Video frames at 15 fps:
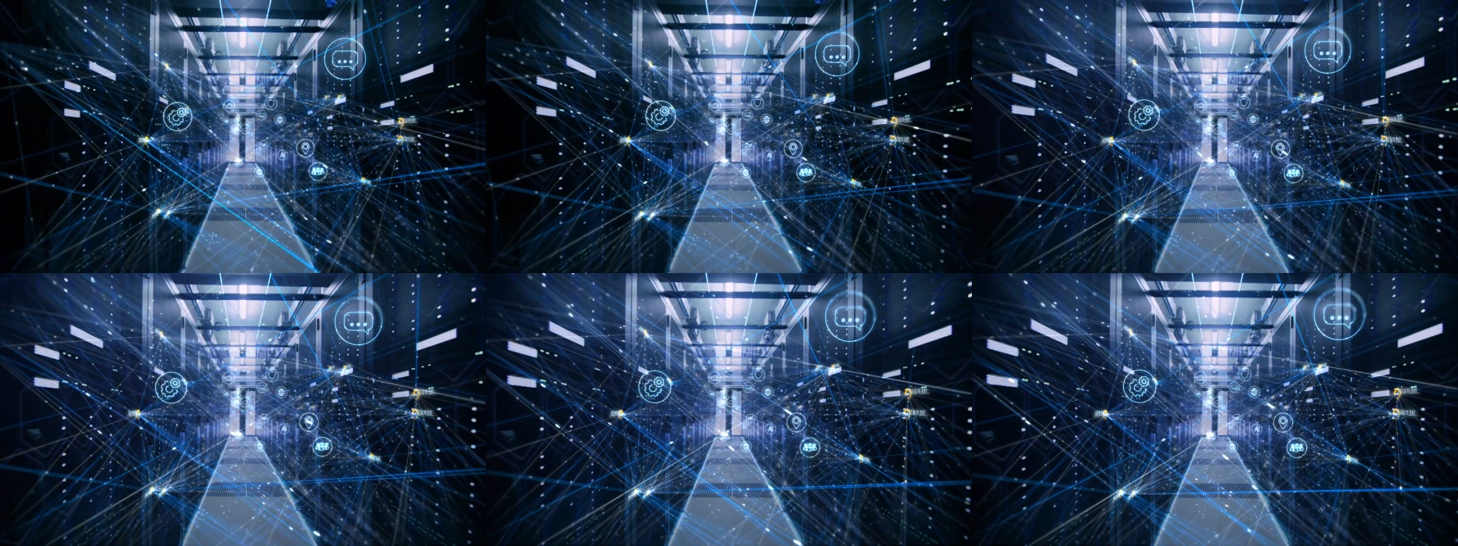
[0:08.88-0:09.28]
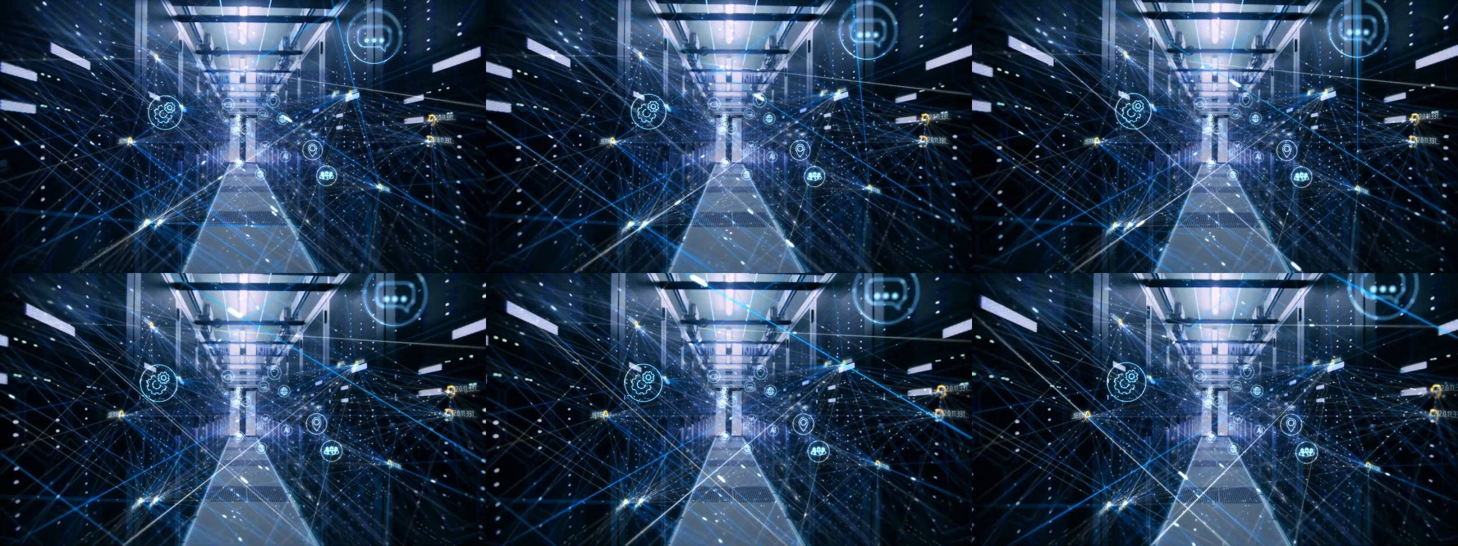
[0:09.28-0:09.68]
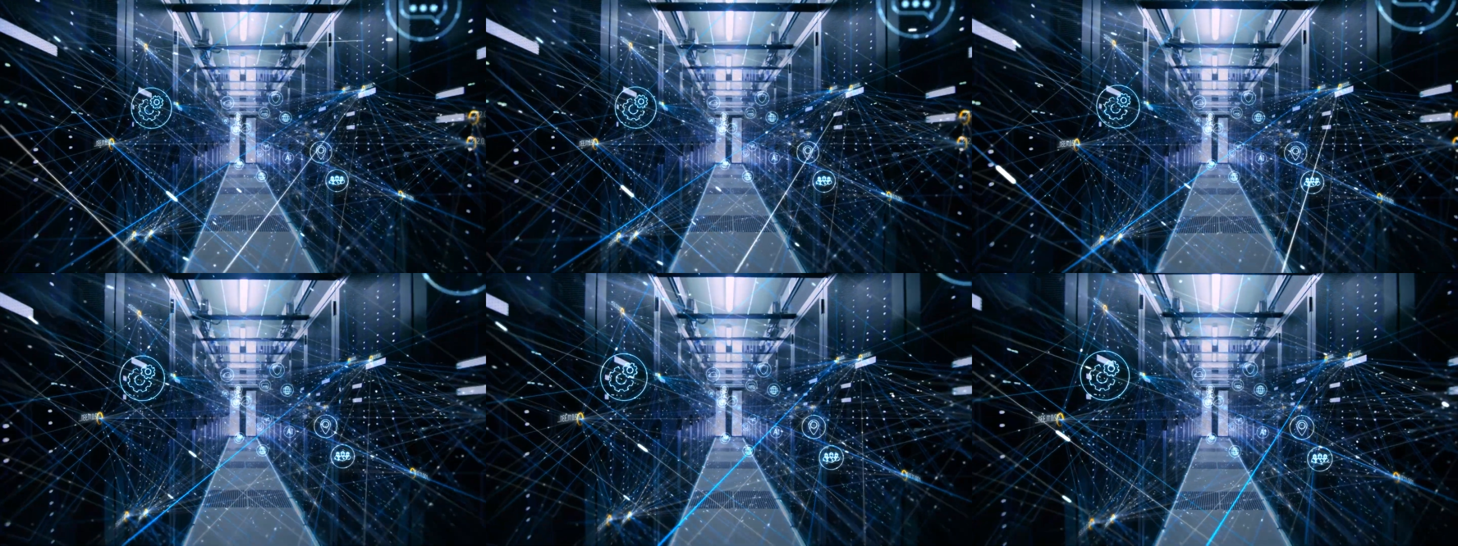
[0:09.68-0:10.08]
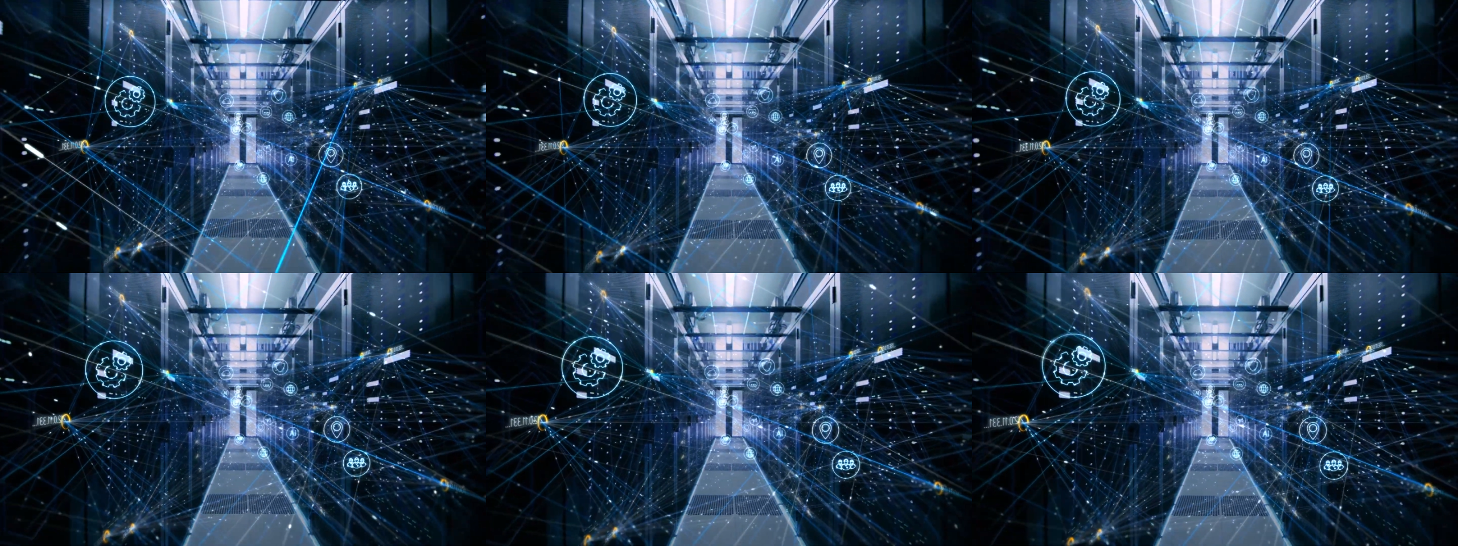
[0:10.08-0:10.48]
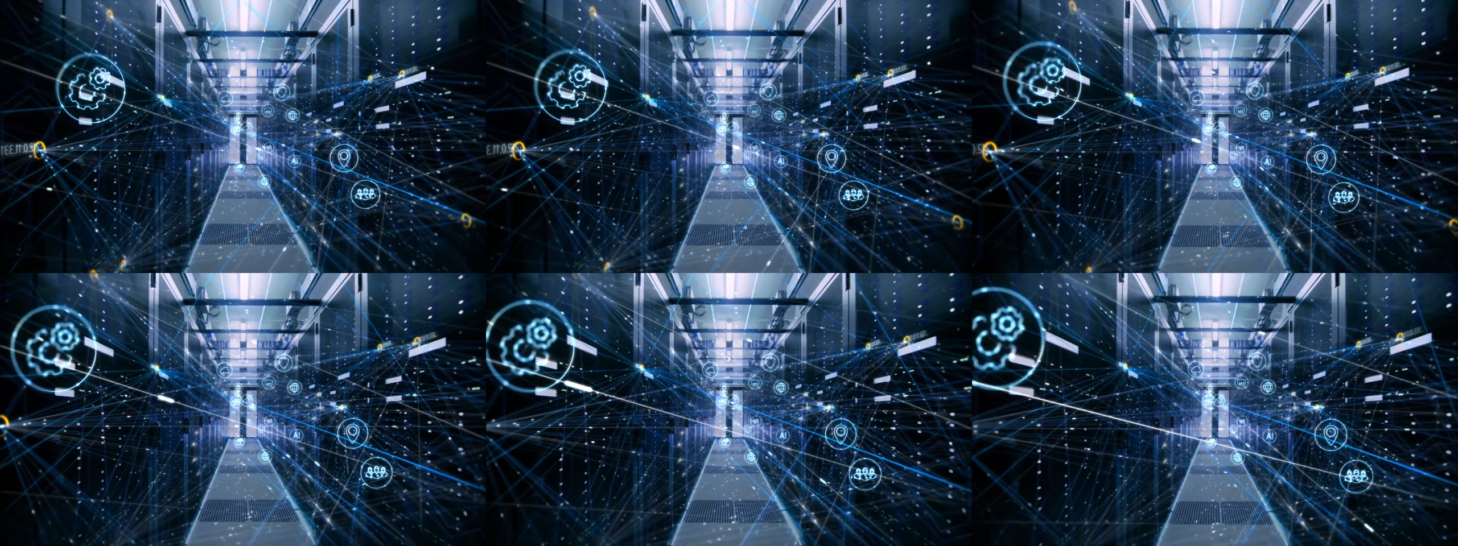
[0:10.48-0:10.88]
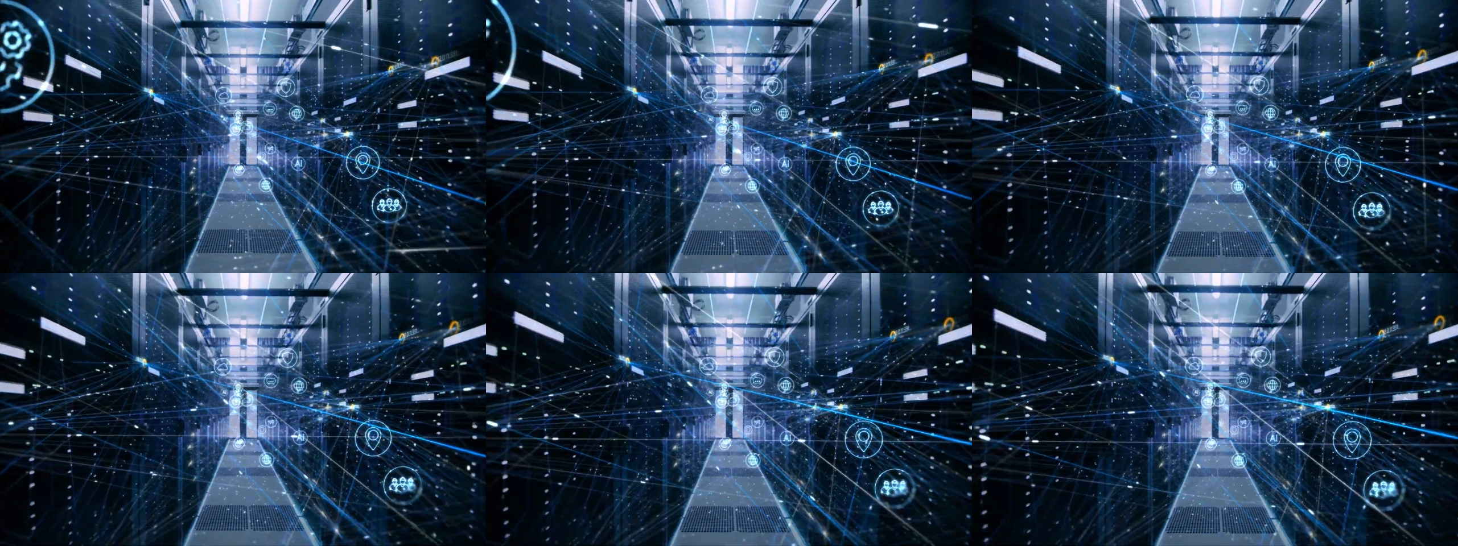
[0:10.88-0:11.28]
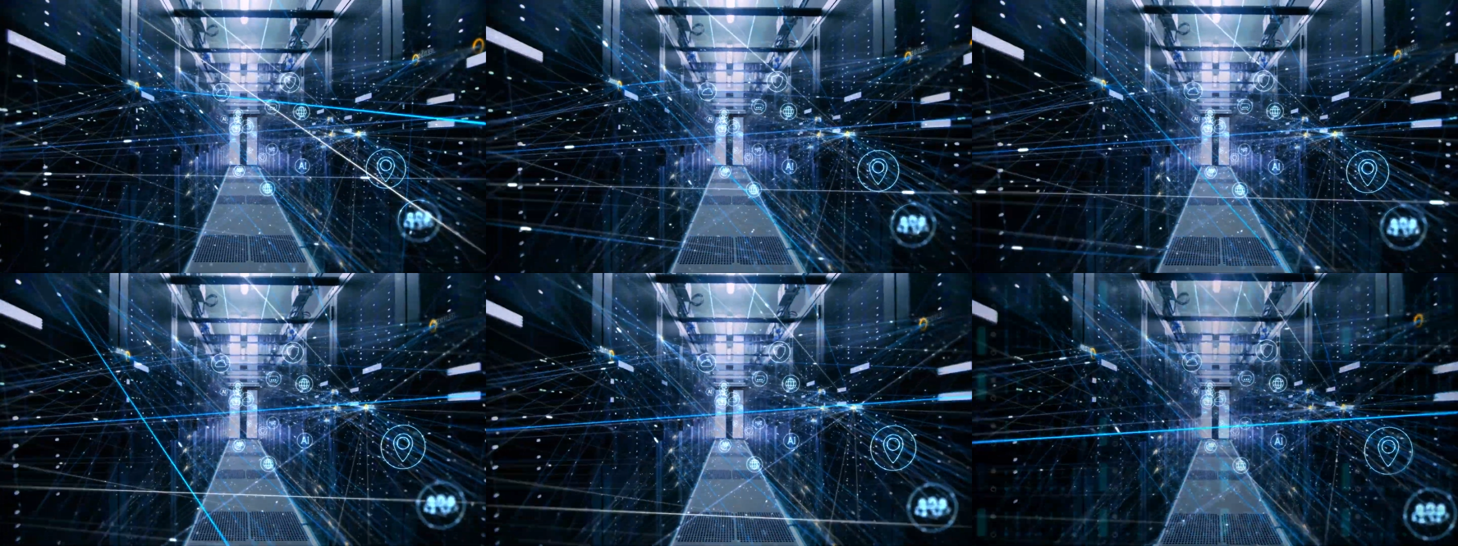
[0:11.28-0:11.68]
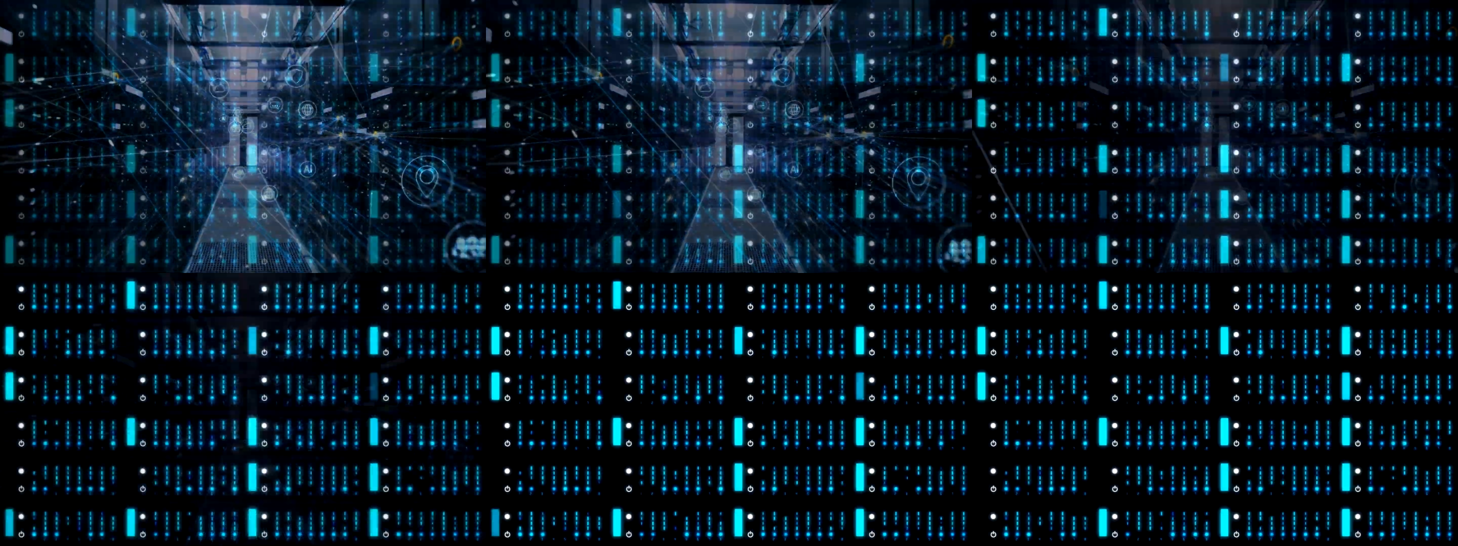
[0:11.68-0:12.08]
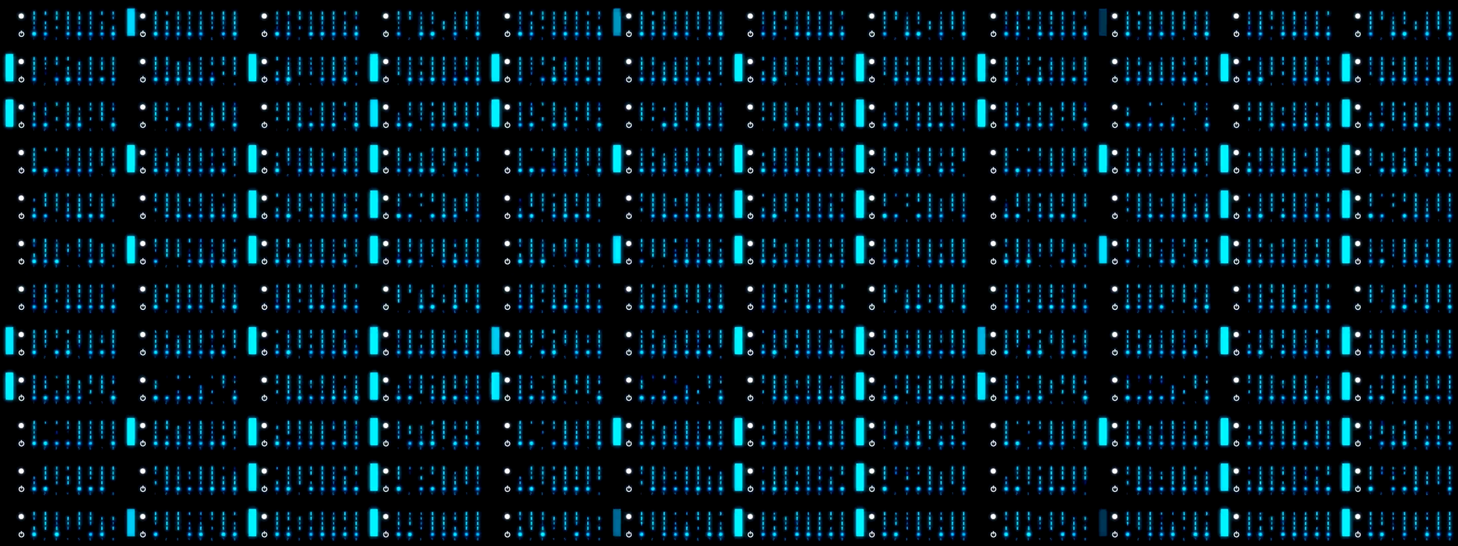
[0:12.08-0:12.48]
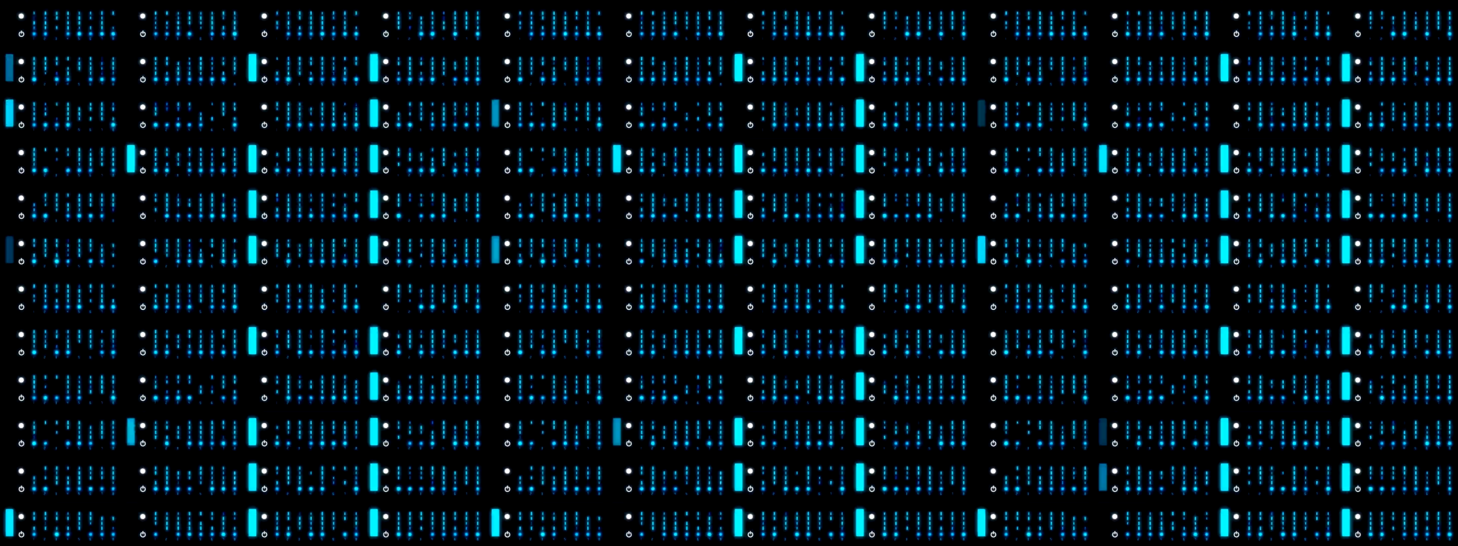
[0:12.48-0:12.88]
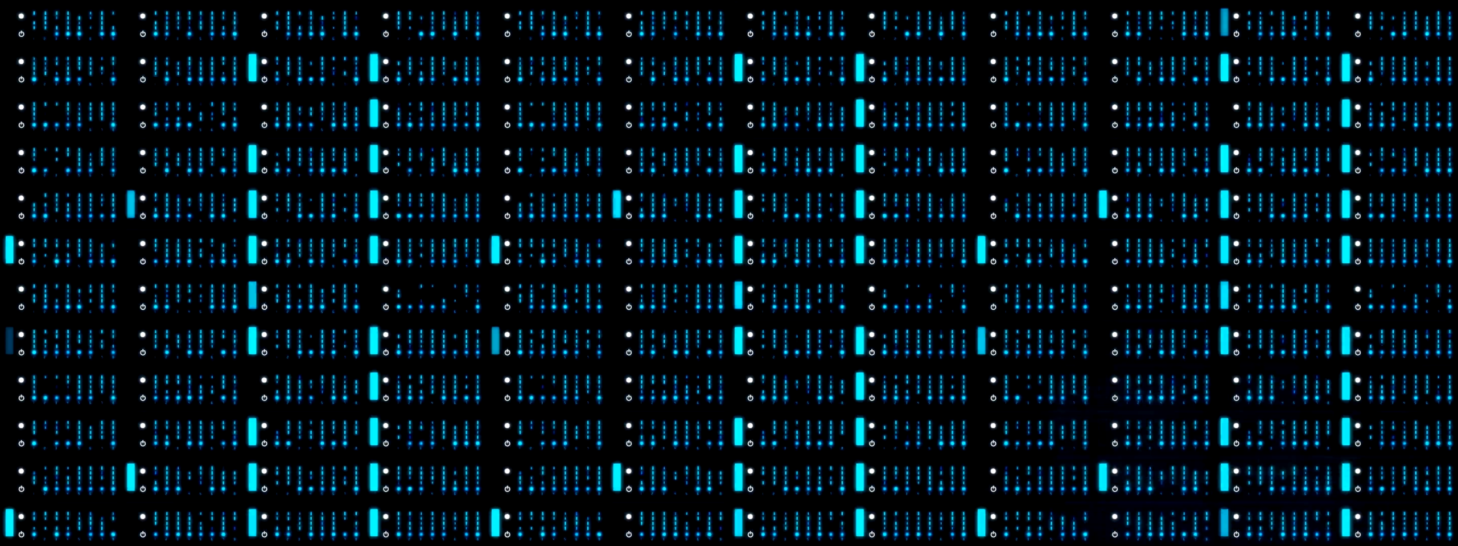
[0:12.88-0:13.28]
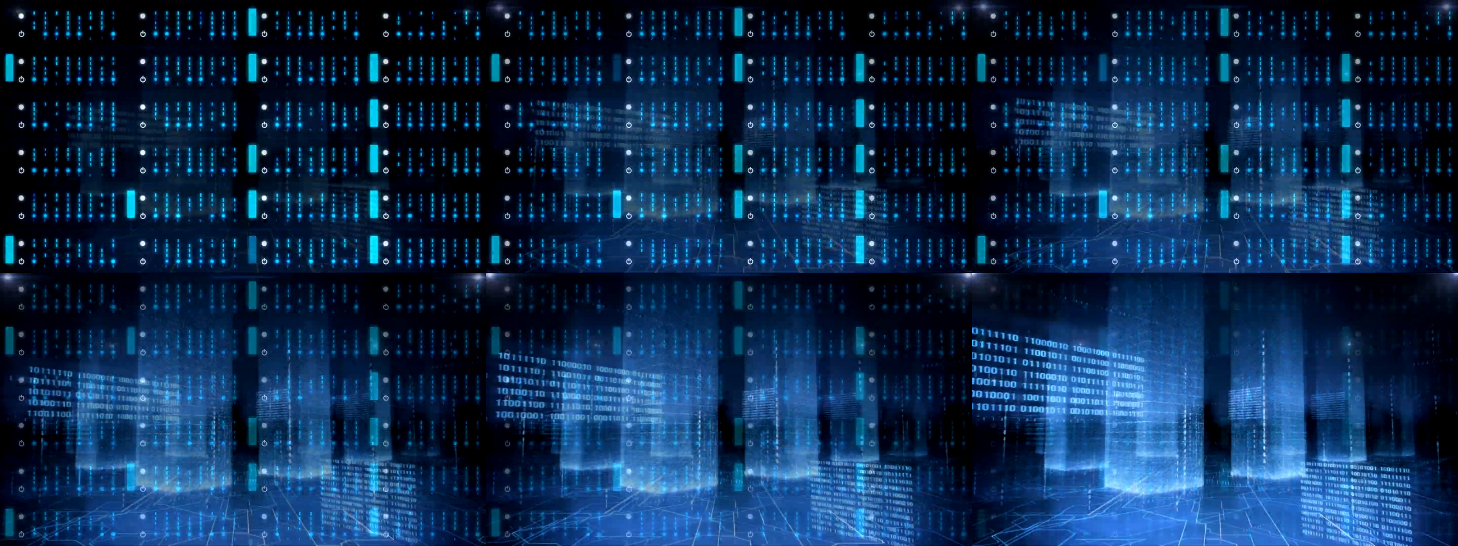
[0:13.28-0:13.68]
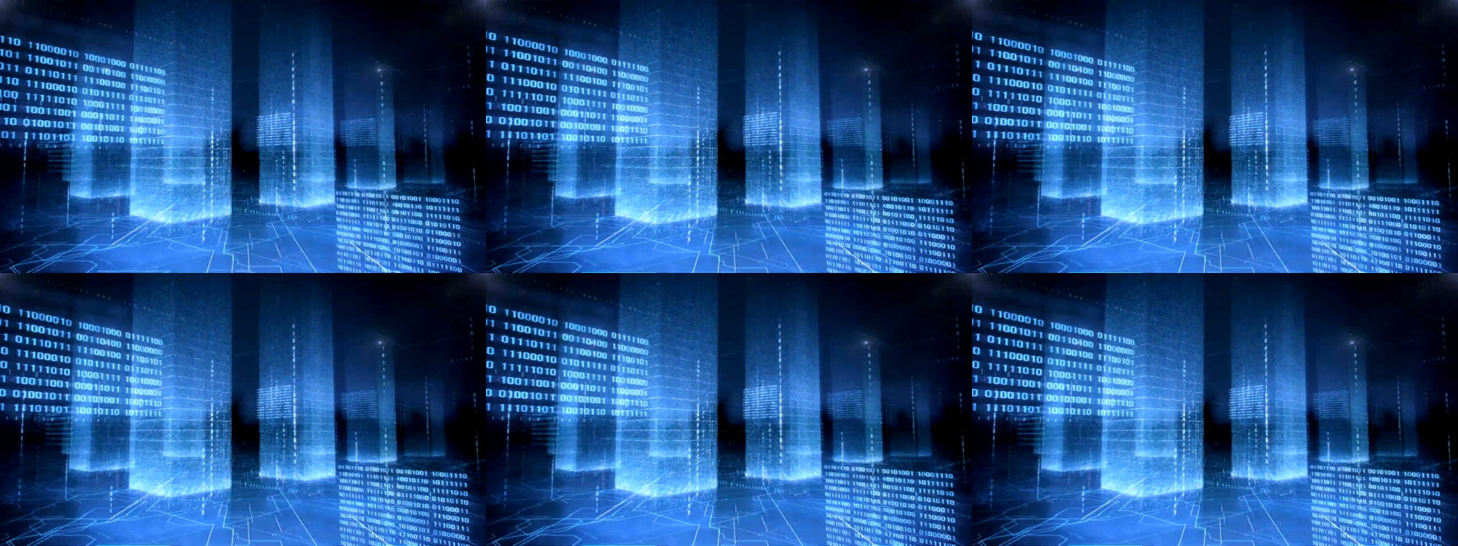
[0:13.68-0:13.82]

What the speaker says: No face is visible, so there are no lips to read.